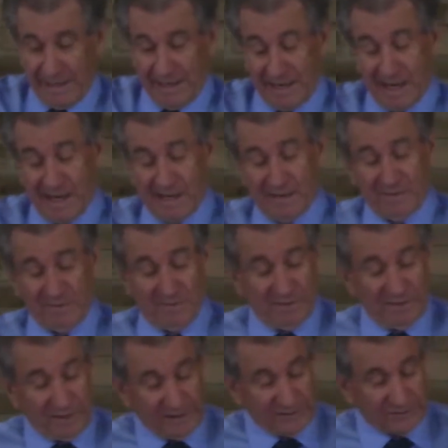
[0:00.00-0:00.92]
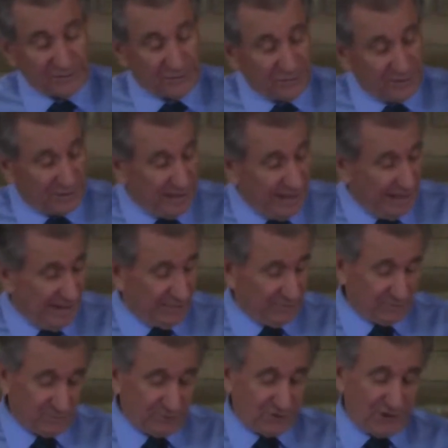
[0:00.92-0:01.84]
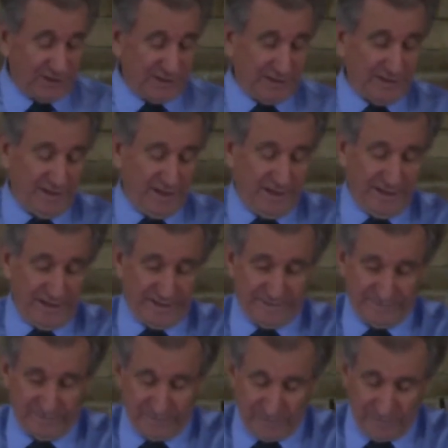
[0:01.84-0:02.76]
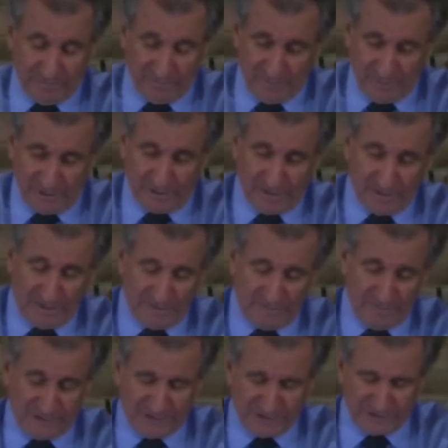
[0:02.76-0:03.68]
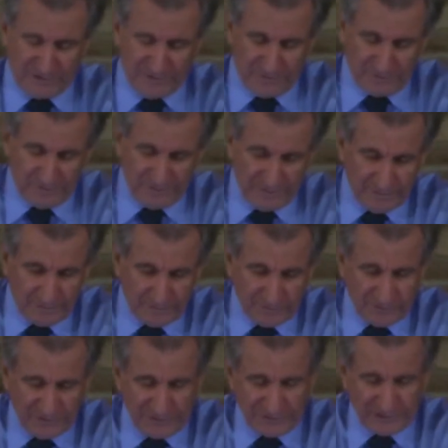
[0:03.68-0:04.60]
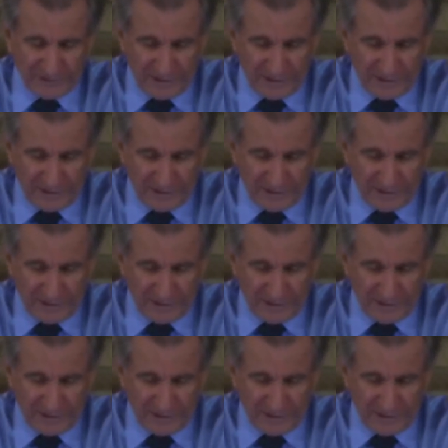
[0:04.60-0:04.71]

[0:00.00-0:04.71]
I listened to a guy on Sunday night from Pensacola Christian